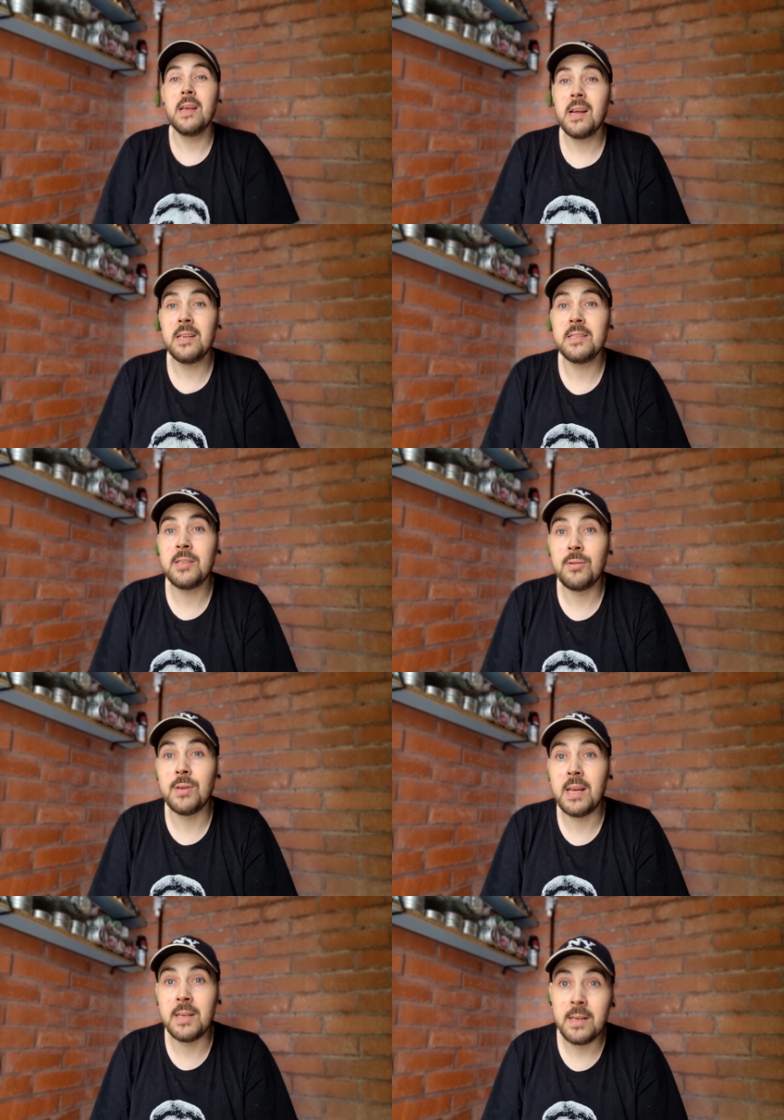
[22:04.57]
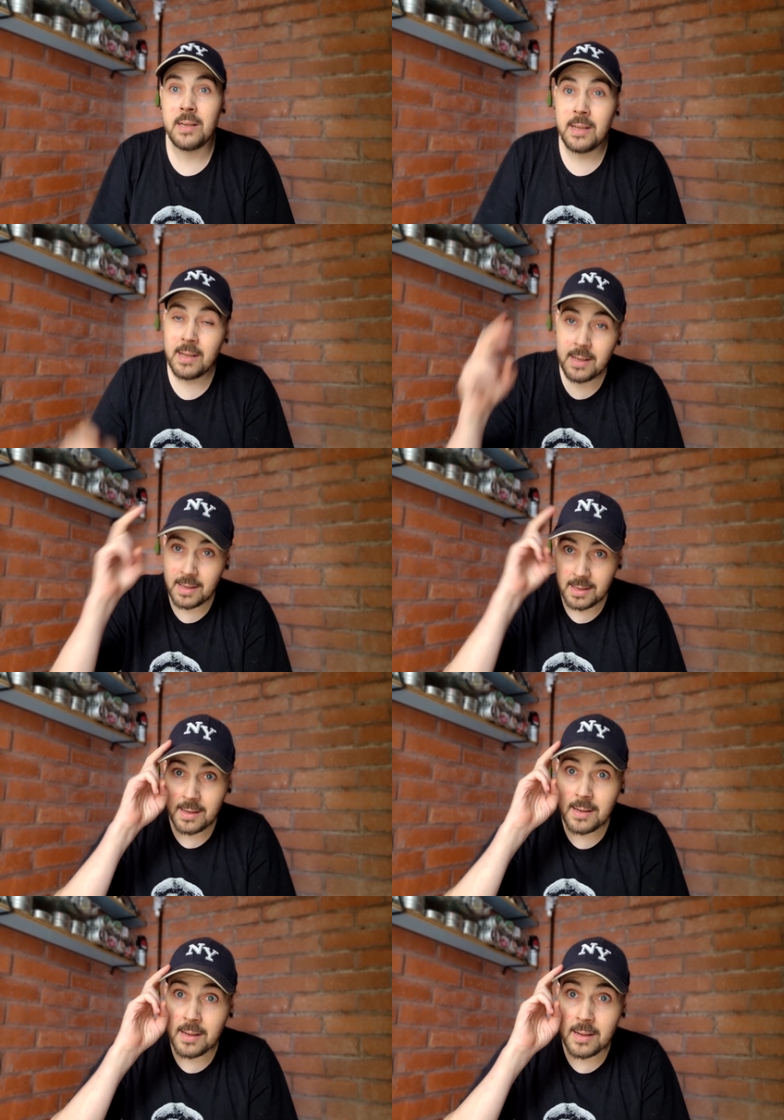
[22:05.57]
And until then,
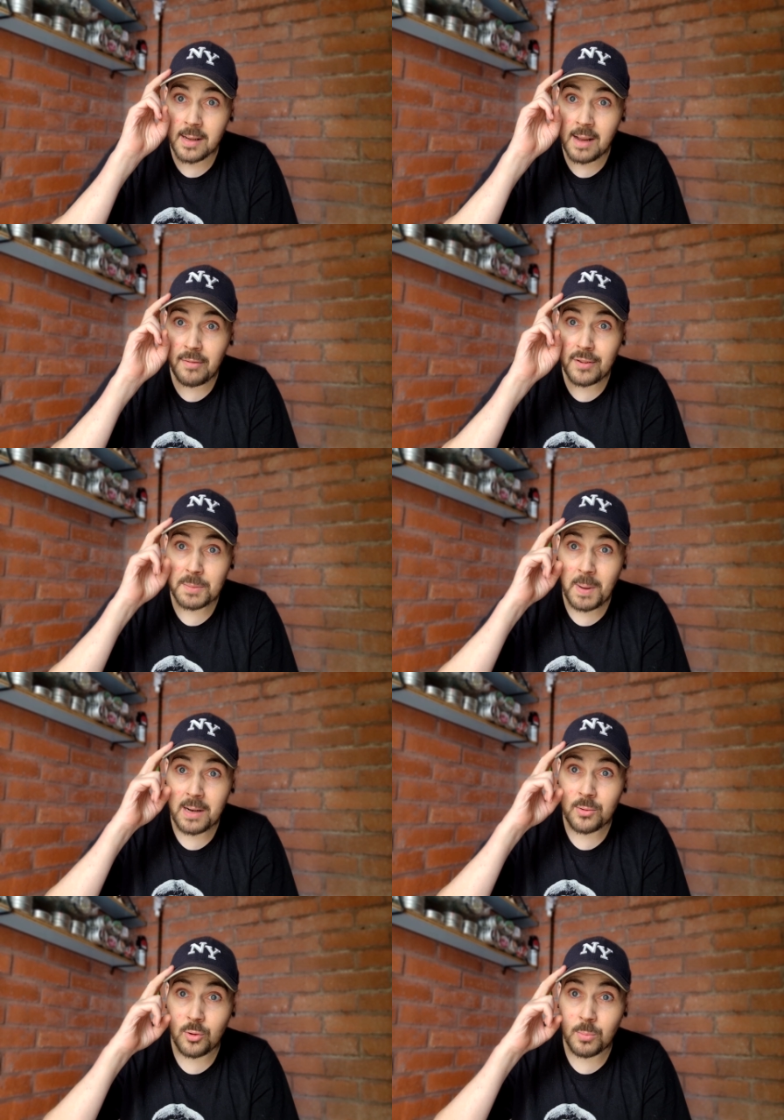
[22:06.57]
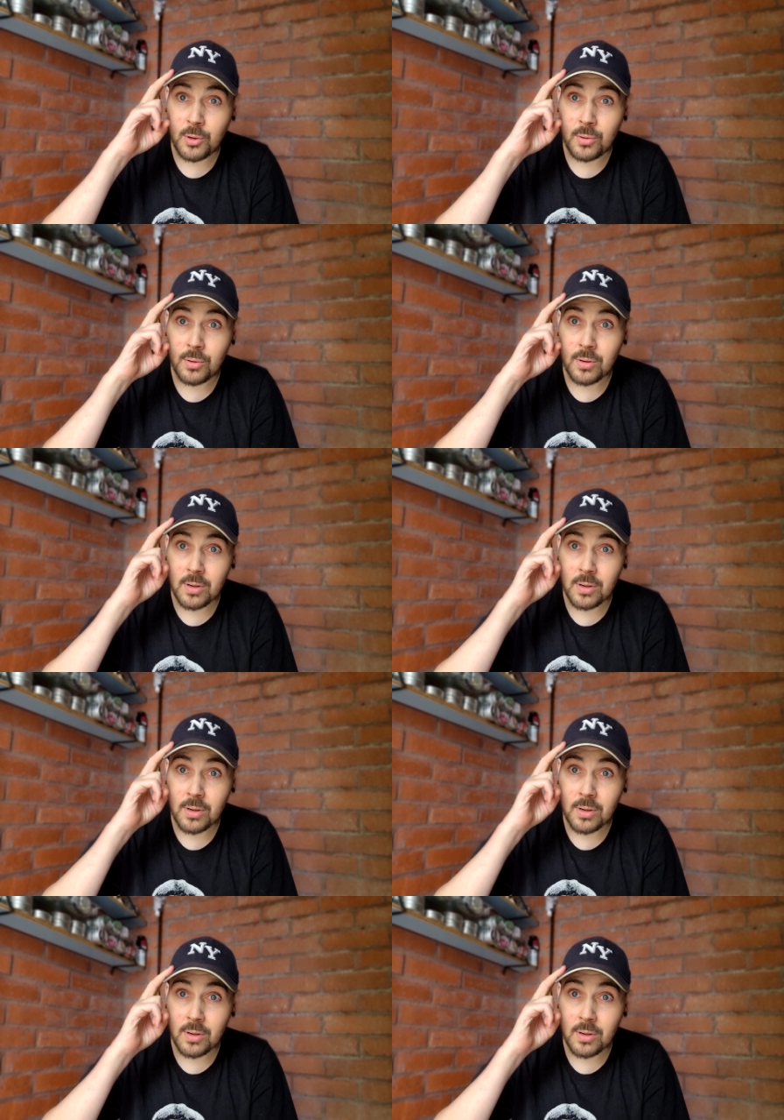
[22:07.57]
everything's back to normal,